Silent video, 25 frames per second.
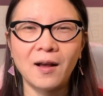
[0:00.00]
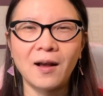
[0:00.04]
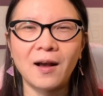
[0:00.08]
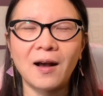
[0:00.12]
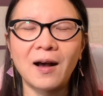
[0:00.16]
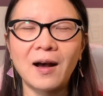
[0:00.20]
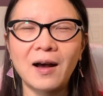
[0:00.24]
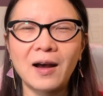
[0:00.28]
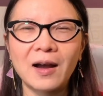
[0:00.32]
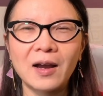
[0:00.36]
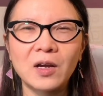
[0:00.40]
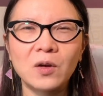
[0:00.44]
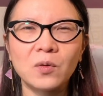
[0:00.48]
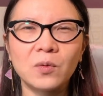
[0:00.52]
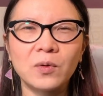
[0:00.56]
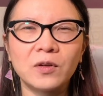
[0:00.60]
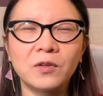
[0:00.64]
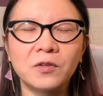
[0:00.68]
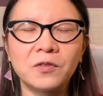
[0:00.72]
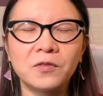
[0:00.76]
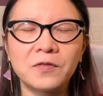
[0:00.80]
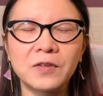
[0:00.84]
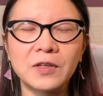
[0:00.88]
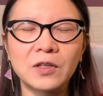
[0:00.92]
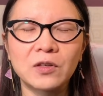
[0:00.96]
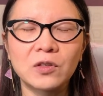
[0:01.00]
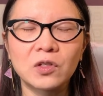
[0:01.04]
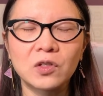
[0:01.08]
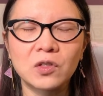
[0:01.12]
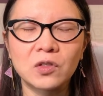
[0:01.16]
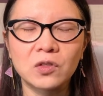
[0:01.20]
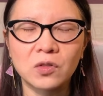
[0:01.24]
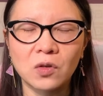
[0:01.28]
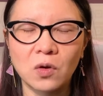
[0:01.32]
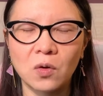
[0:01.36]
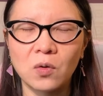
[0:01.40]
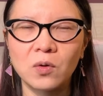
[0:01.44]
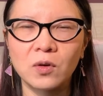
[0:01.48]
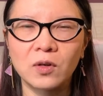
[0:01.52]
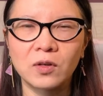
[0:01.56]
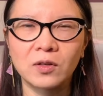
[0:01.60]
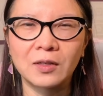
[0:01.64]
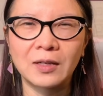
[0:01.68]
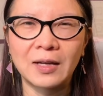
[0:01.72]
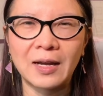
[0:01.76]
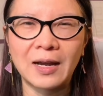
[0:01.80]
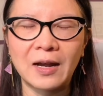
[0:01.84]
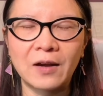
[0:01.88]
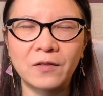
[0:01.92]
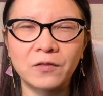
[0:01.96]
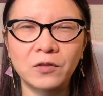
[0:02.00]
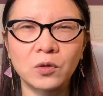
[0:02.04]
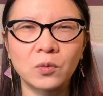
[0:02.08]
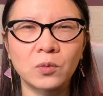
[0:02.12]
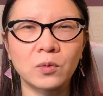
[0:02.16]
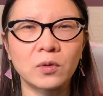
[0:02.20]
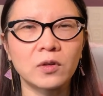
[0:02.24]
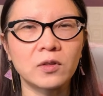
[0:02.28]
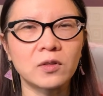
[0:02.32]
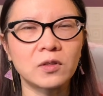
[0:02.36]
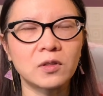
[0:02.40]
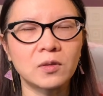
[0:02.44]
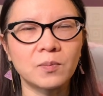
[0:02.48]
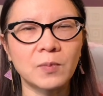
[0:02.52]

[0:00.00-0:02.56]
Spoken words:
I will feel so good afterwards.